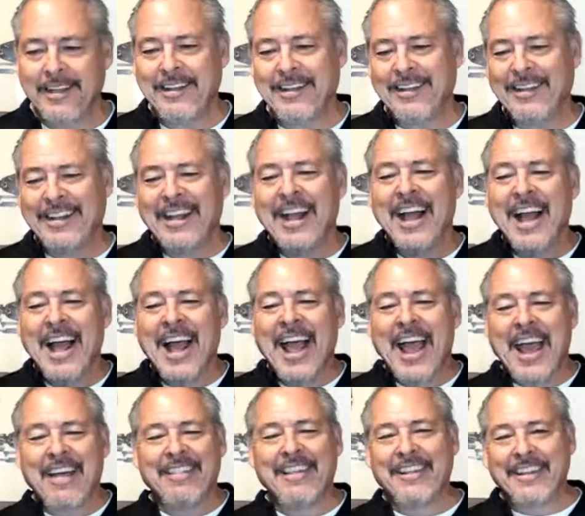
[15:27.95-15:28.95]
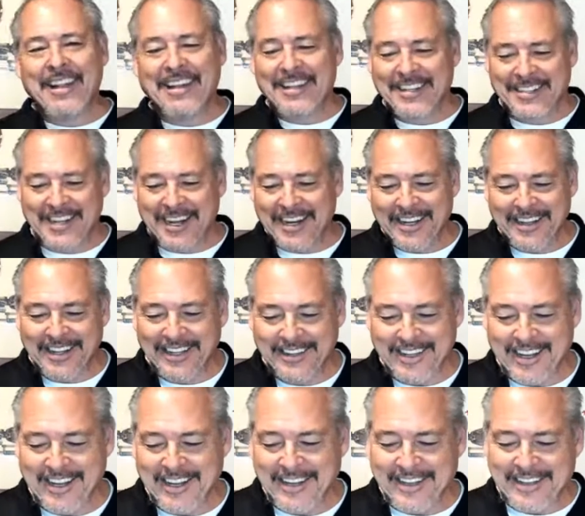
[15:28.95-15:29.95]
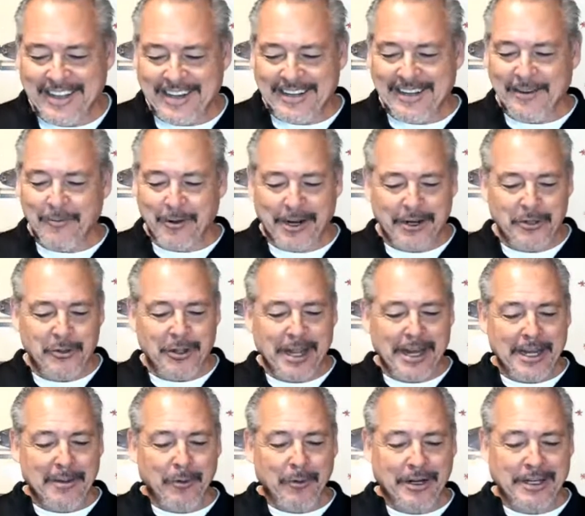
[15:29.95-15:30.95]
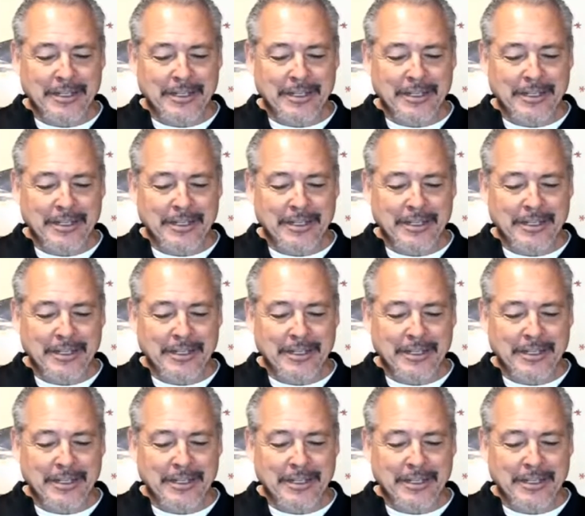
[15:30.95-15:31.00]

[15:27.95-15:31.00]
and then they decided that they didn't want to do that anymore.